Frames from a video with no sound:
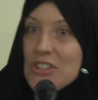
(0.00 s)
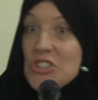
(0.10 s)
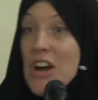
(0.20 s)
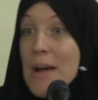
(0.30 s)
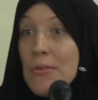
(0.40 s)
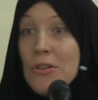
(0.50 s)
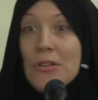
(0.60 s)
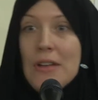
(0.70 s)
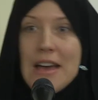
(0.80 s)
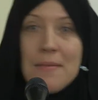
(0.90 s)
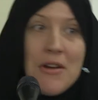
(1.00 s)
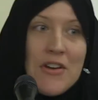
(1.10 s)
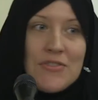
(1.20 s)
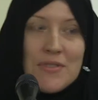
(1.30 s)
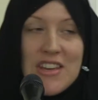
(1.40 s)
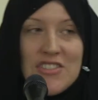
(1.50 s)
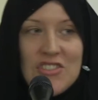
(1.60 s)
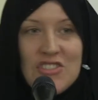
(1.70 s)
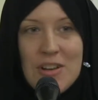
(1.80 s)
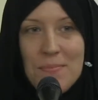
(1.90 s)
tribal and marriage
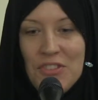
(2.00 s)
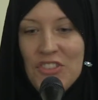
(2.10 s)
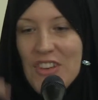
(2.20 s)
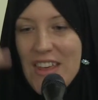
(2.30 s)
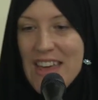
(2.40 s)
relationships